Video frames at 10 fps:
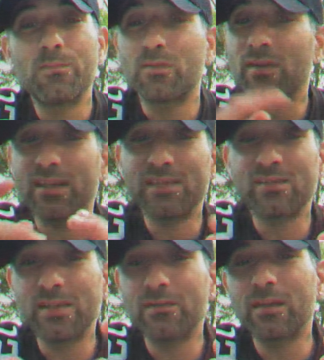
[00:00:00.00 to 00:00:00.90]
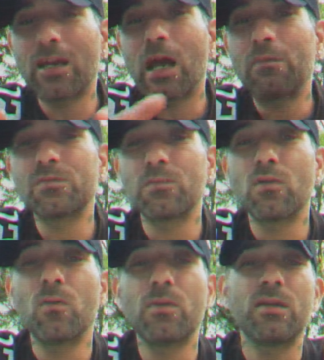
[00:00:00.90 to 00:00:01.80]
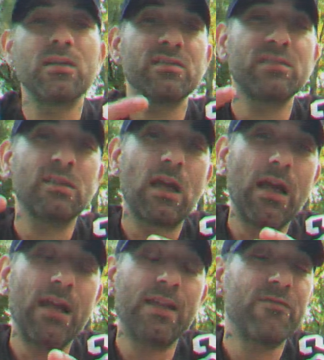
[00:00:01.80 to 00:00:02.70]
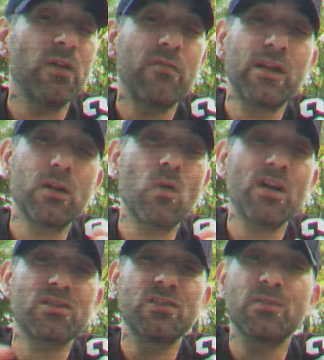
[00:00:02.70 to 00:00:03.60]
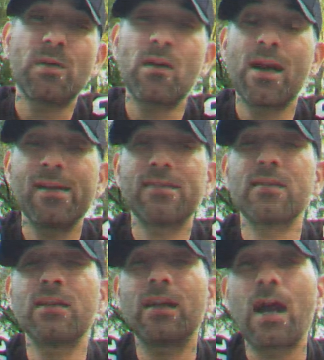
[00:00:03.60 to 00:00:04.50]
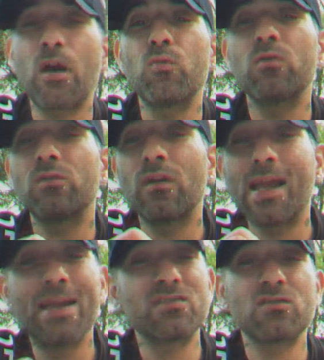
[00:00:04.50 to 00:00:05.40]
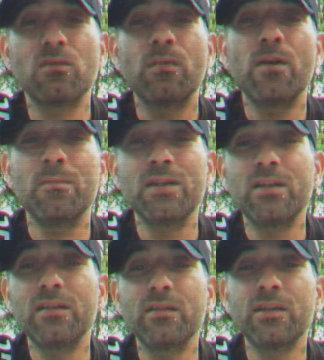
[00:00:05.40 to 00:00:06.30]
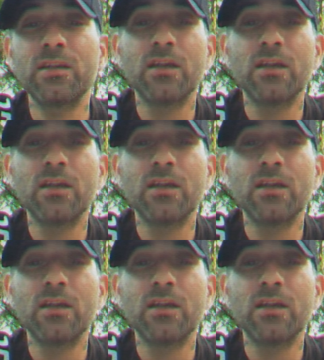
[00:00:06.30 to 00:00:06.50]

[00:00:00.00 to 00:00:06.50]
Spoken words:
Please leave in the comments below, and if you have any questions about anything, I will answer them immediately.